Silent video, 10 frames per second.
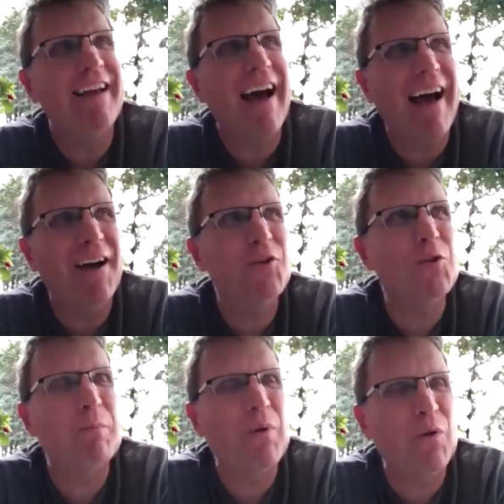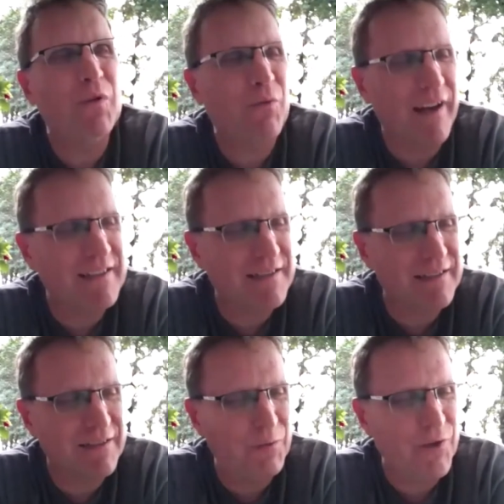how do you pull
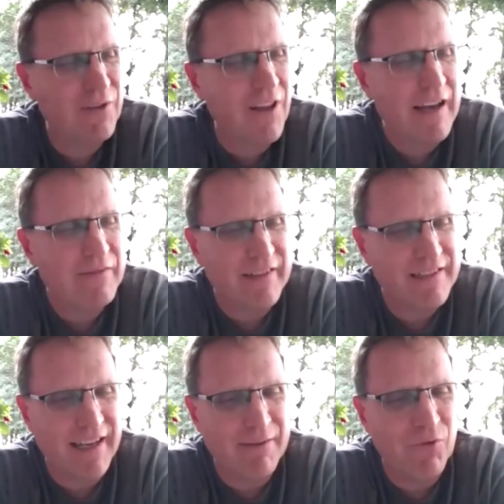threads through your life and say,